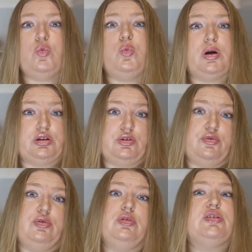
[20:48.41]

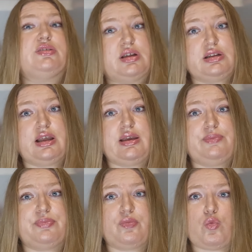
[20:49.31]
wonderful Sunday.
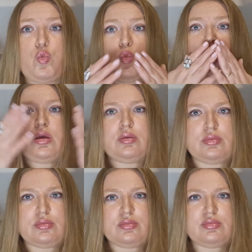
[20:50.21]

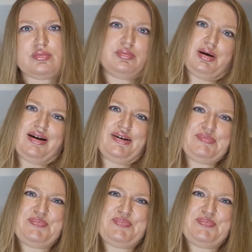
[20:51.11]
Bye.